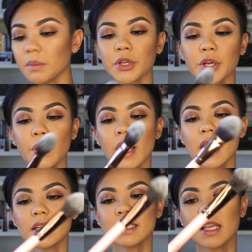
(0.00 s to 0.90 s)
going to go ahead
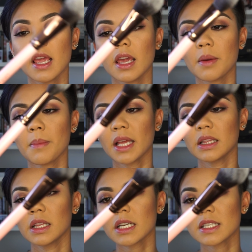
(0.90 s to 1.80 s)
and take my
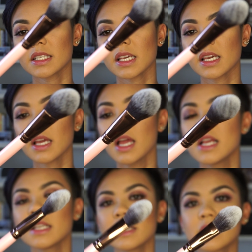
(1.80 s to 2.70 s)
Luxie
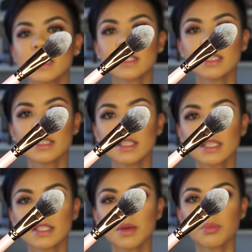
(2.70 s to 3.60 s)

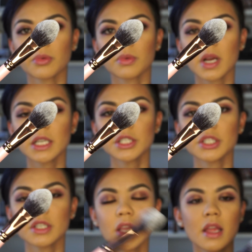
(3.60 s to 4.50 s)
660
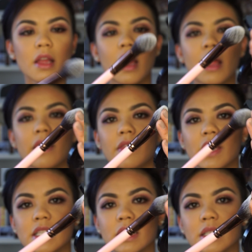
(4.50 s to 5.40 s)
brush, and
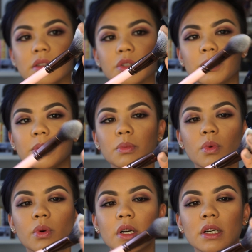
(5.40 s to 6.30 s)
this is a little bit
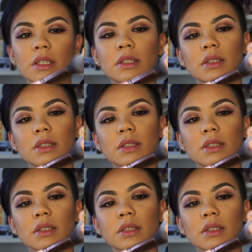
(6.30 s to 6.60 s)
more